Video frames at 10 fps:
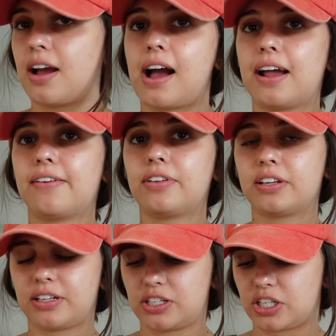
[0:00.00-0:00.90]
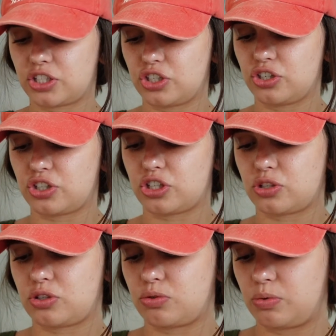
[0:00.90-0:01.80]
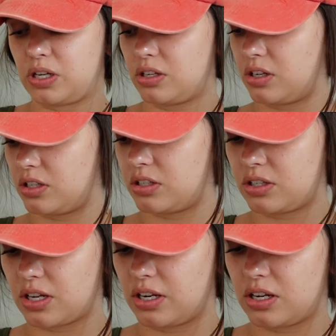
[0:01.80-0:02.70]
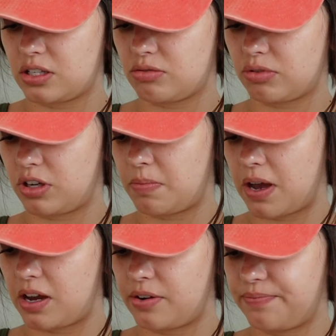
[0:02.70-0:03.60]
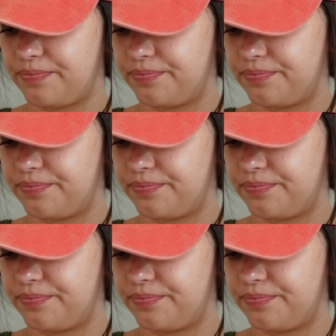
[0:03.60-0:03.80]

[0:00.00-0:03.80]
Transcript: I have like an addiction to sweetness and it's really bad.